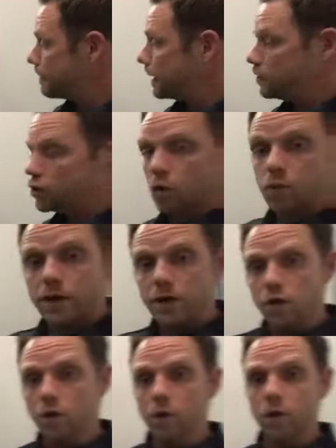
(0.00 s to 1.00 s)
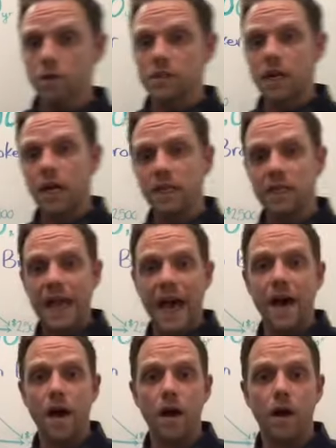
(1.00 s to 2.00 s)
So renewals
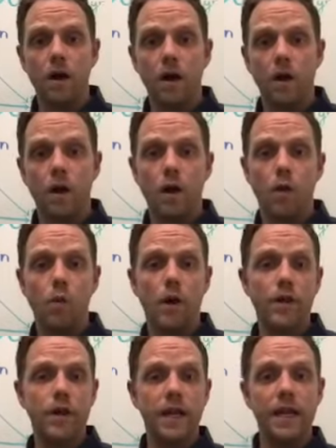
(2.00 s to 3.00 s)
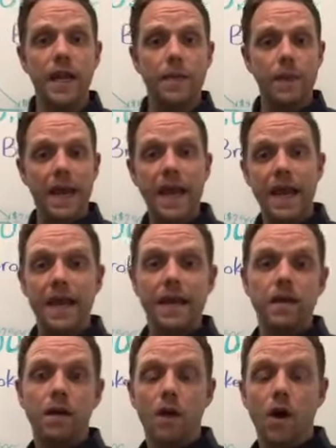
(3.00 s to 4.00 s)
are where you're going to get
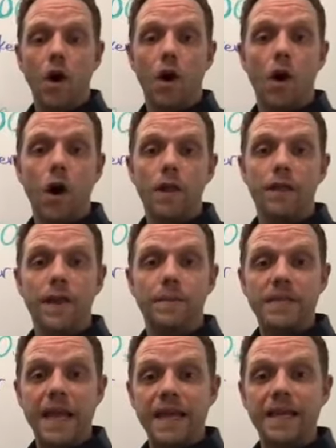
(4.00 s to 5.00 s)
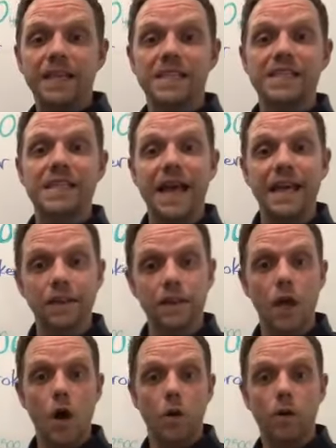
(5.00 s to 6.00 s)
paid on them taking a second
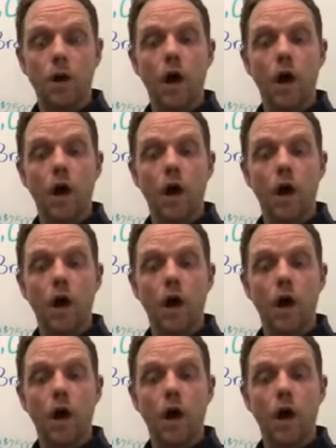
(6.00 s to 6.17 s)
loan,